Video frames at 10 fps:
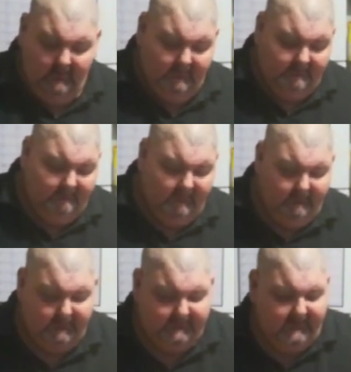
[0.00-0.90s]
he's a very
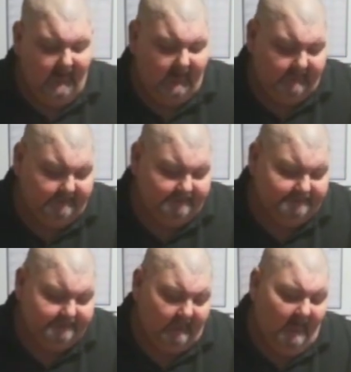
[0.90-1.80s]
busy guy.
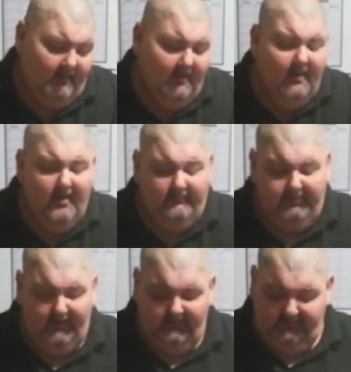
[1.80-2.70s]

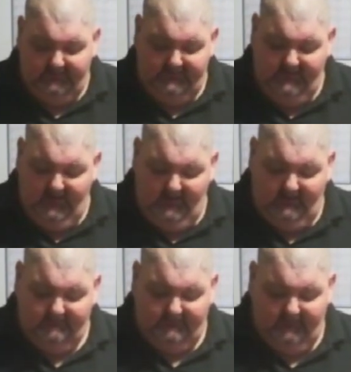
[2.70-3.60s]
But he
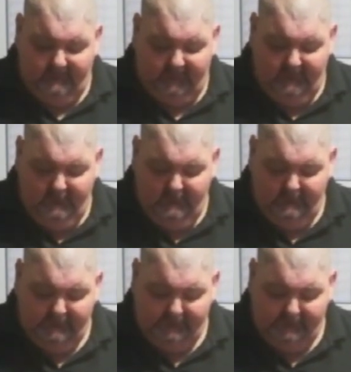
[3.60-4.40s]
has this huge,